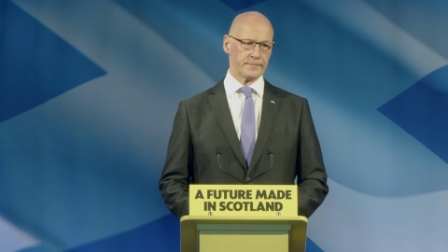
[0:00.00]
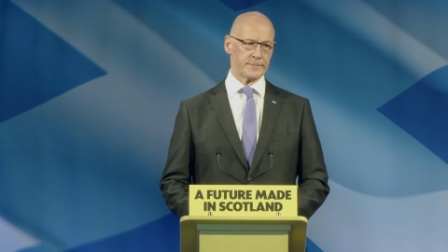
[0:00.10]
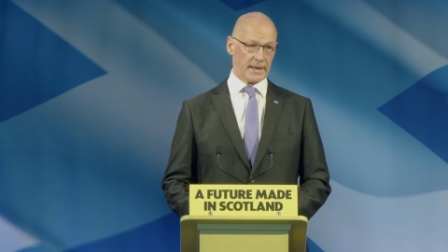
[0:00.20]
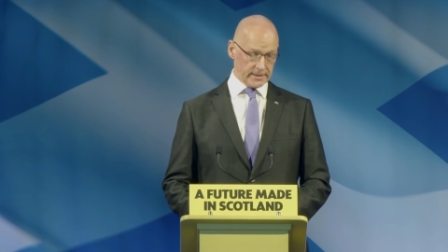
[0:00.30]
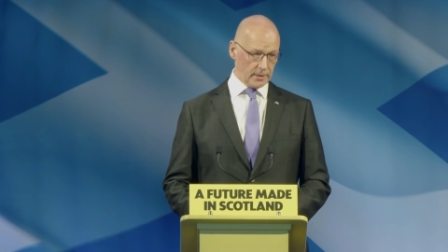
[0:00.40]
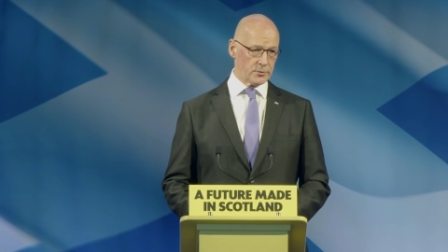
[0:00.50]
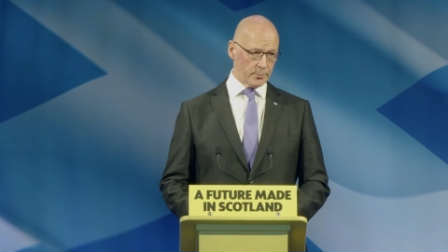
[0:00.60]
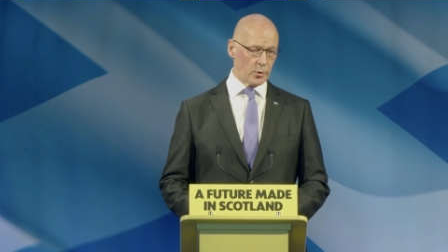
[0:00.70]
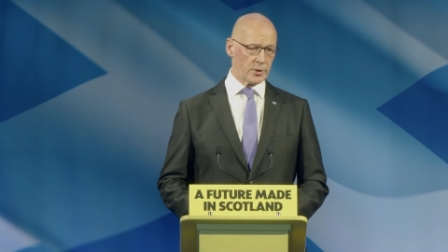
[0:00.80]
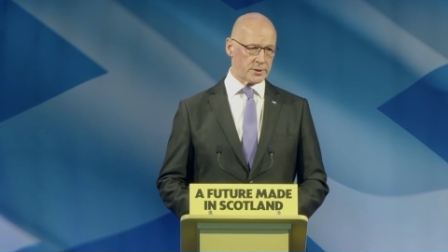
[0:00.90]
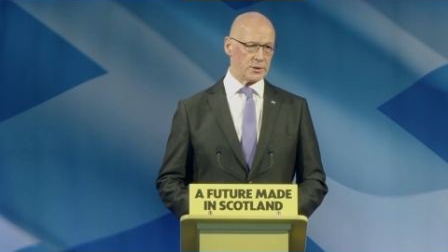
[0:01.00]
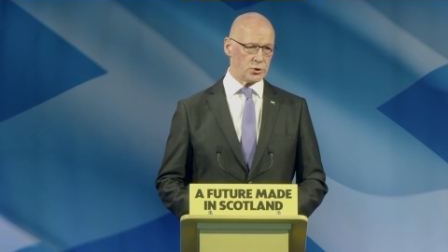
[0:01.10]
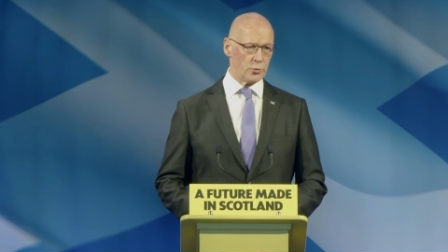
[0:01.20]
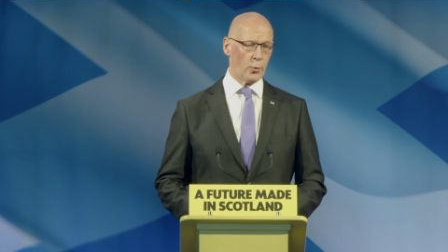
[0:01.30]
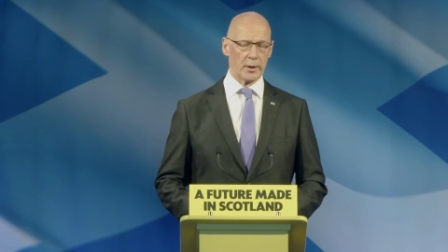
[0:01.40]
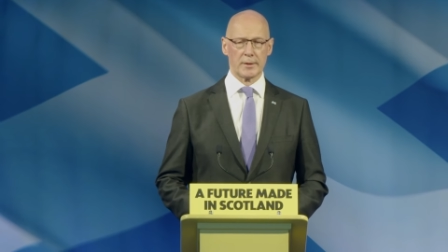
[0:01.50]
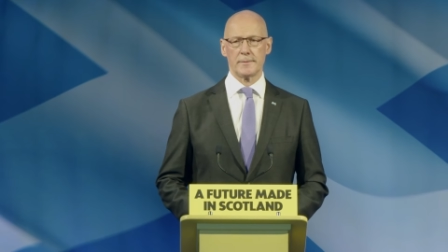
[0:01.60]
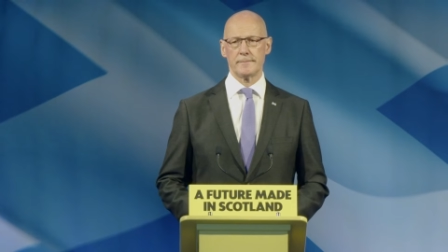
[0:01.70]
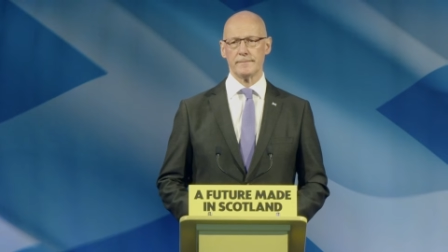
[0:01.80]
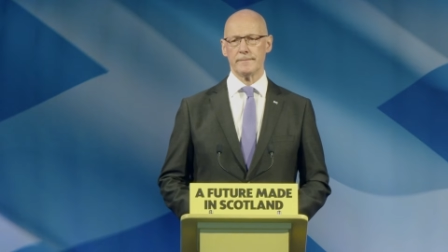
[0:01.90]
That's how democracy should work.
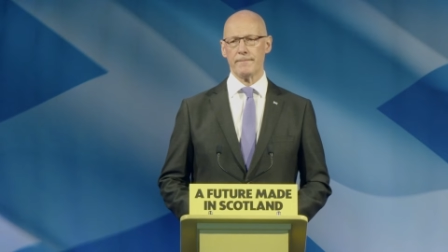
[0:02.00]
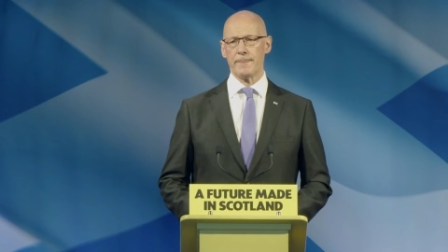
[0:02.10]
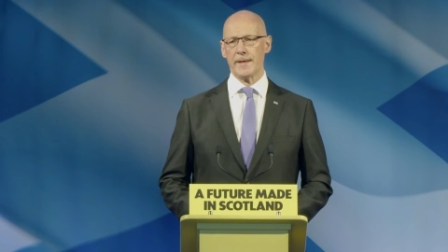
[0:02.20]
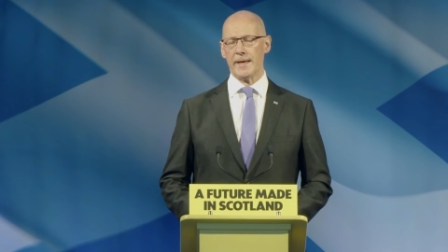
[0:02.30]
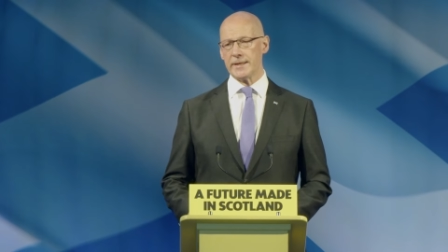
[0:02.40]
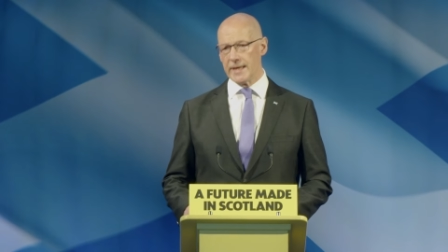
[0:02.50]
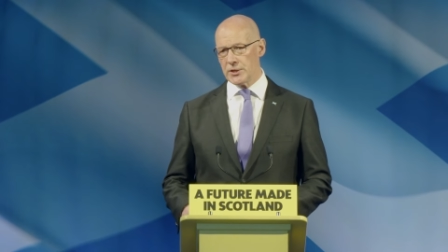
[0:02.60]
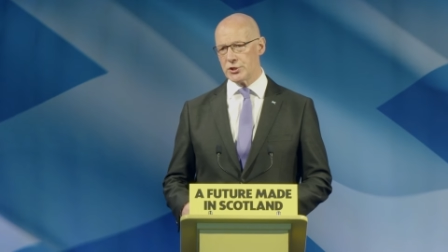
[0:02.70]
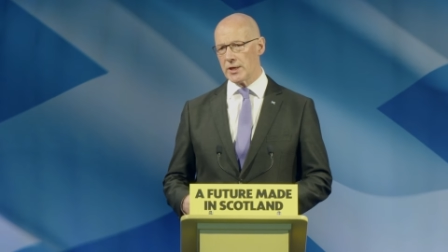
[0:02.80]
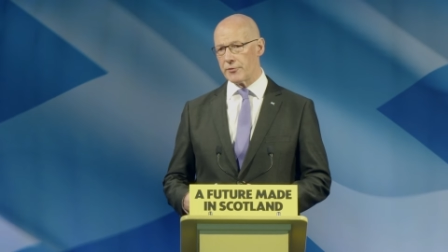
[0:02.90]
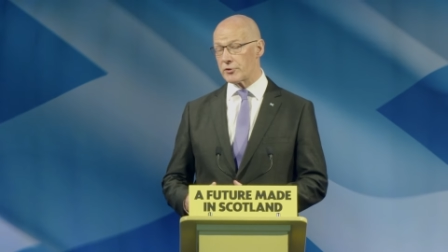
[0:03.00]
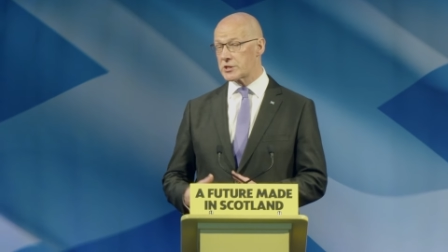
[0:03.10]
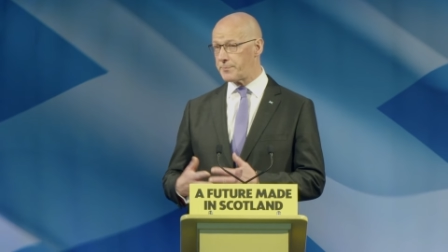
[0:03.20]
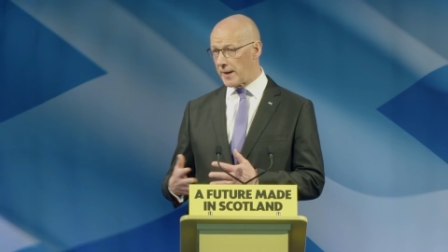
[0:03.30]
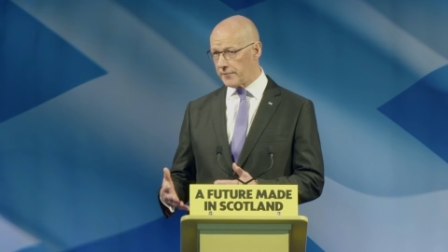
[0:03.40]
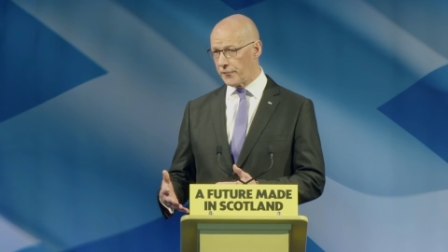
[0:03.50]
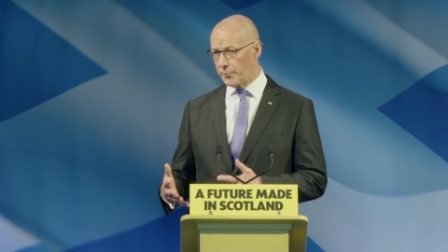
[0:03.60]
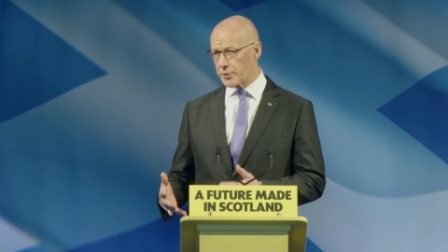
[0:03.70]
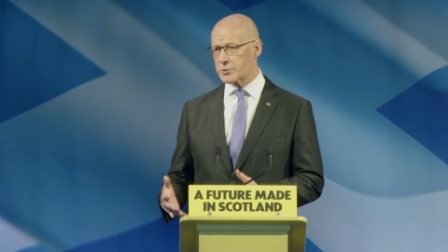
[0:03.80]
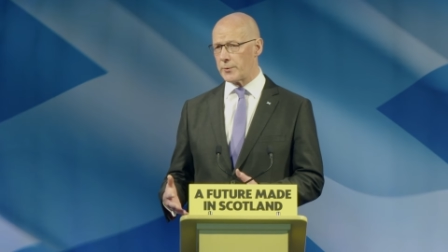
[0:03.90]
Engaging in respectful
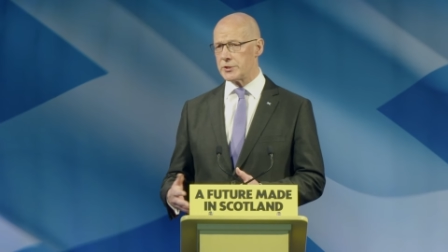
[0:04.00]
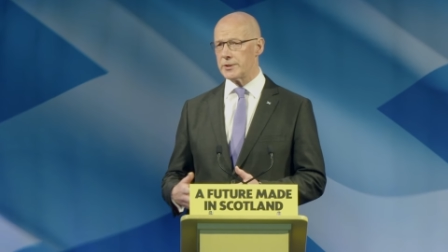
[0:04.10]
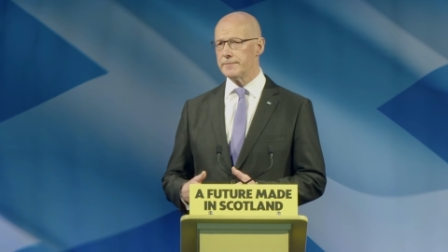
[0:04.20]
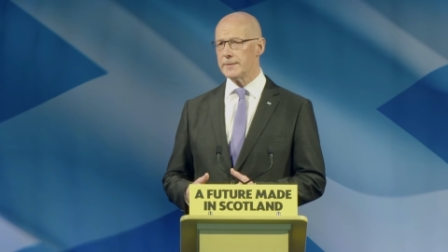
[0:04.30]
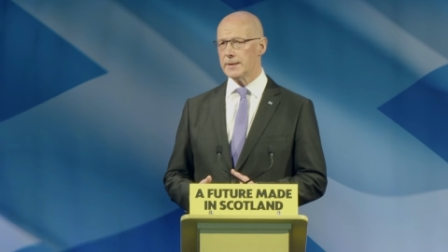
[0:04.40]
persuasion,